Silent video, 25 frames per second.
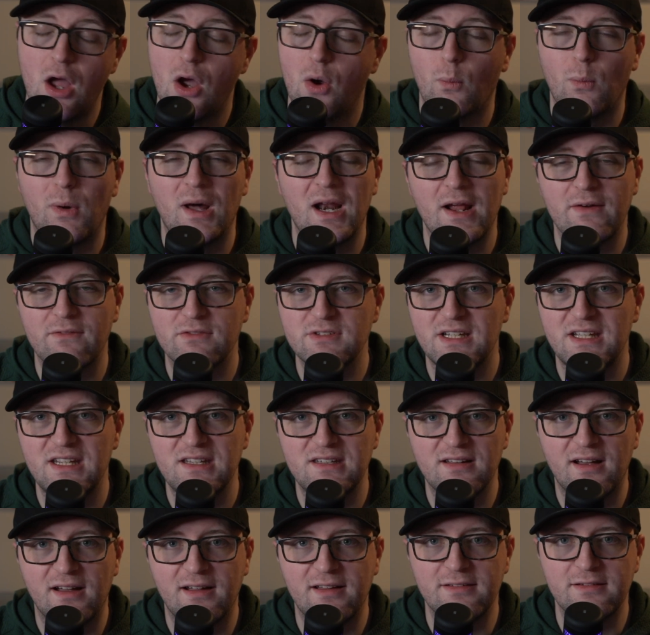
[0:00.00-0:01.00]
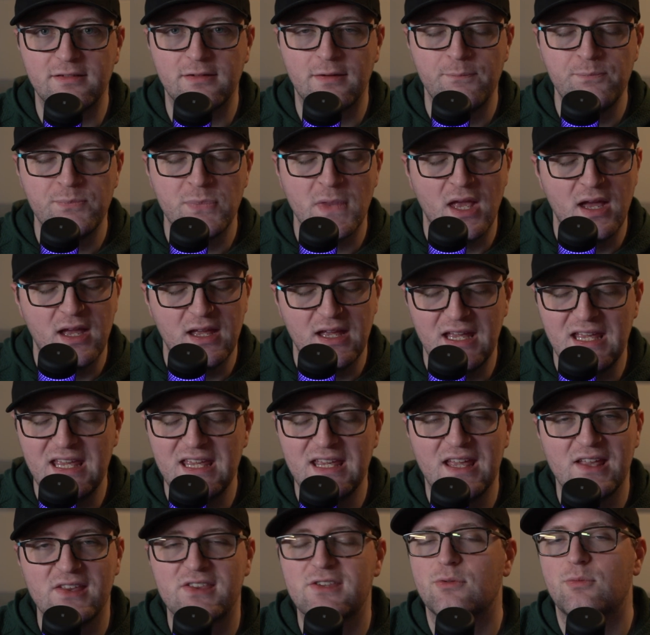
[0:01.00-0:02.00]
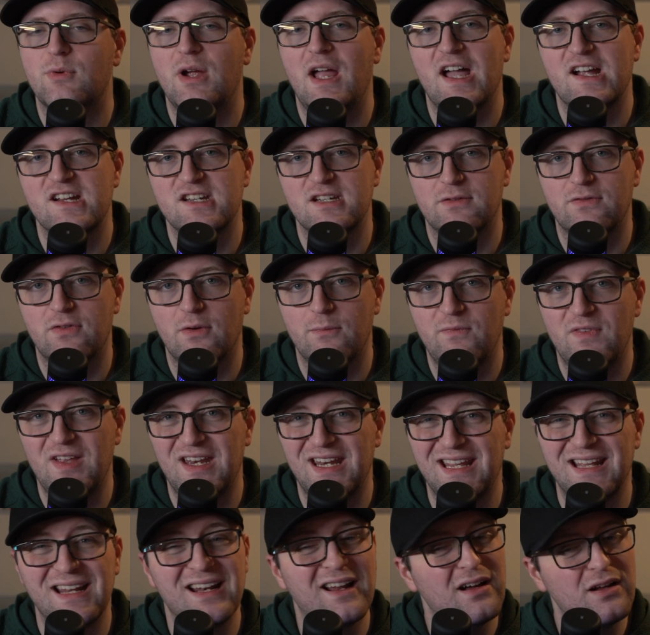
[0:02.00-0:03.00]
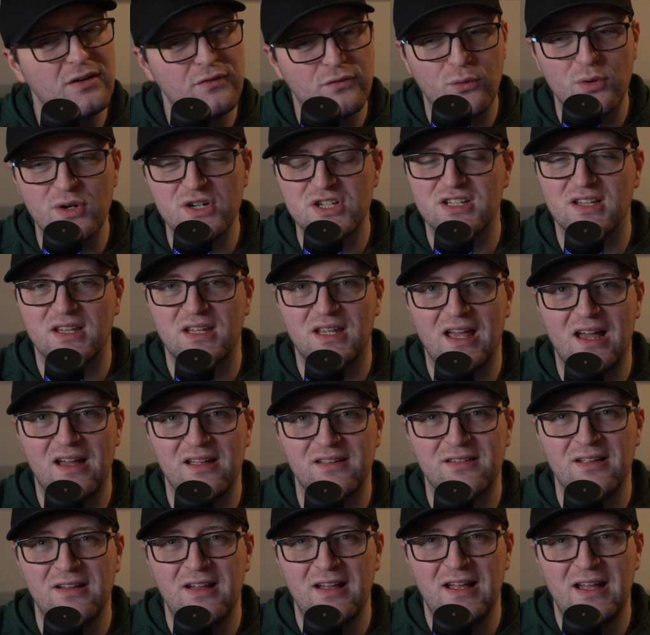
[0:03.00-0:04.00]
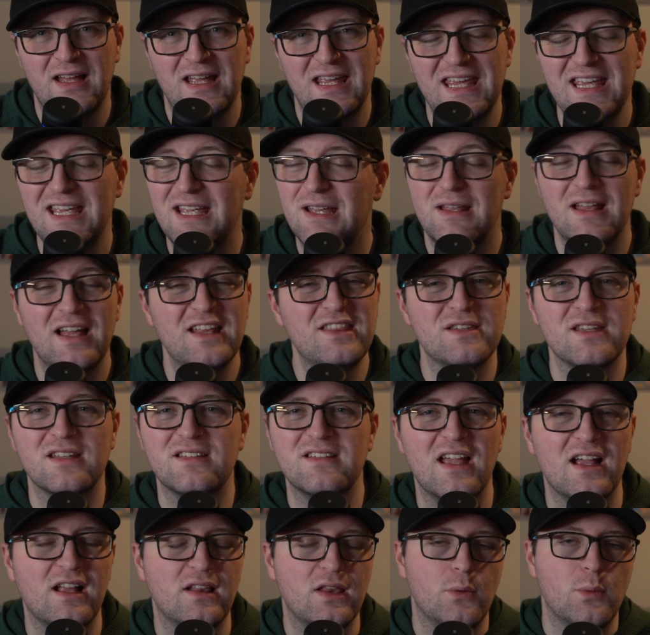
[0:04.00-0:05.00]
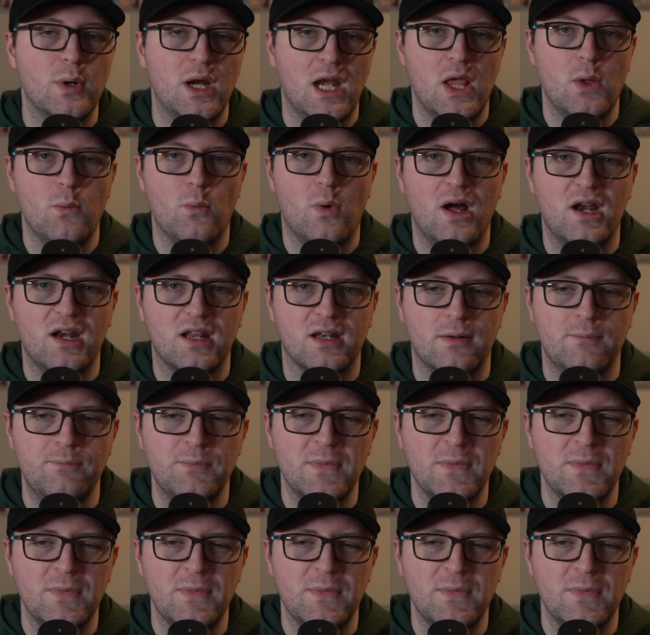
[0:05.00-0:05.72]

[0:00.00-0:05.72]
Whatever he does, he gets a reaction from Vini. And unfortunately, guys, that's exactly what he wanted,